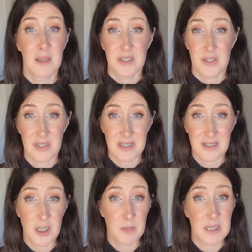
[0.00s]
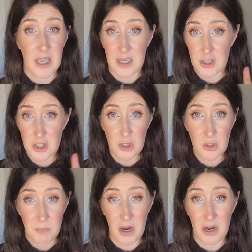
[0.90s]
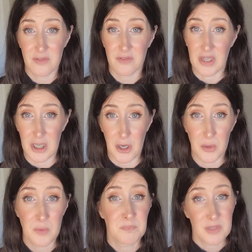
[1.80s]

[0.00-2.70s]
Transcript: So this is going to be a two-part video.